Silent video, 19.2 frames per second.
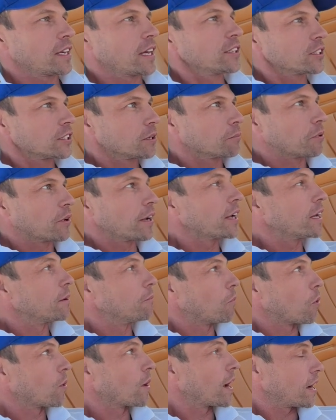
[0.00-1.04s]
engine to bring in
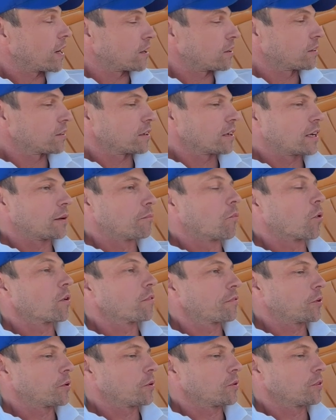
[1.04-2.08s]
more air and more
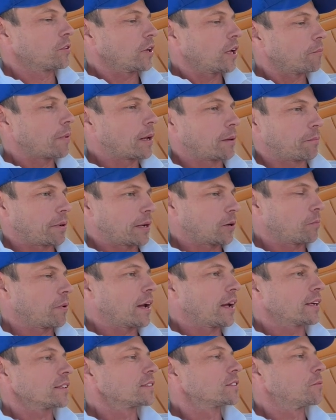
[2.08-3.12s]
fuel and make bigger
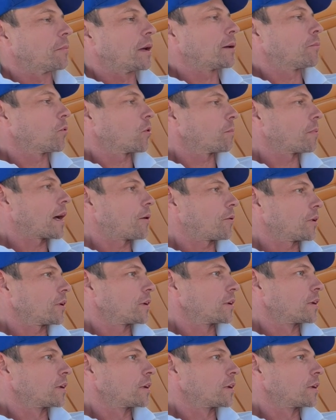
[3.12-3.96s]
bangs to make more power.